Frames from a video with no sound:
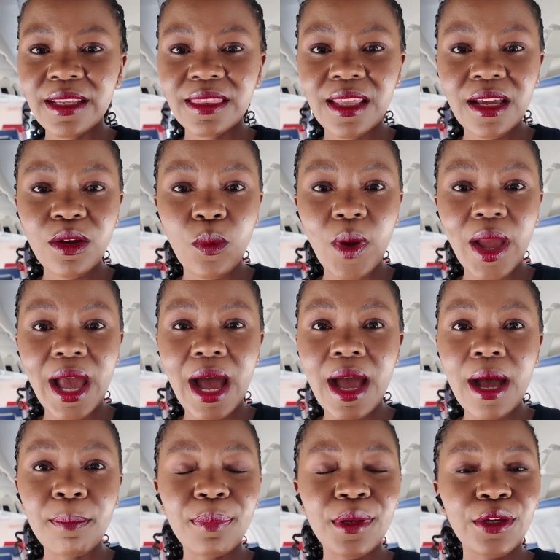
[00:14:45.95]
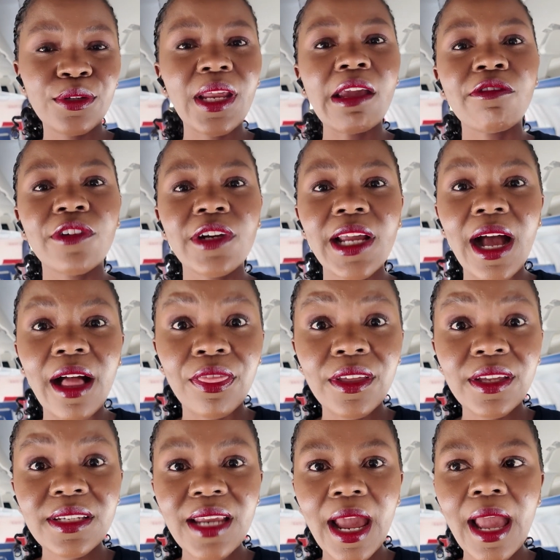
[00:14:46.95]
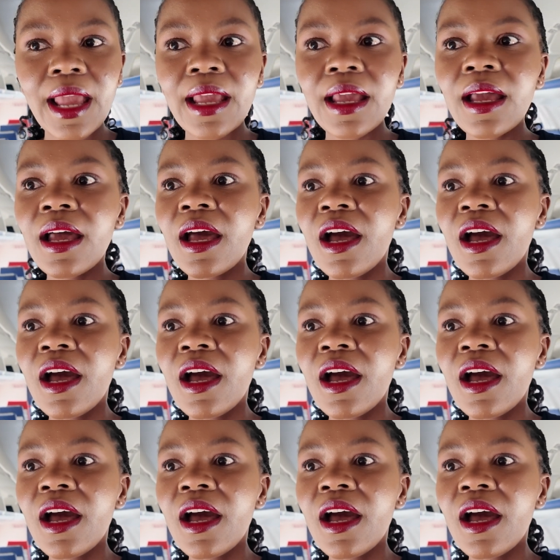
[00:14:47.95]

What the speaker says: of thing where I upload every other day.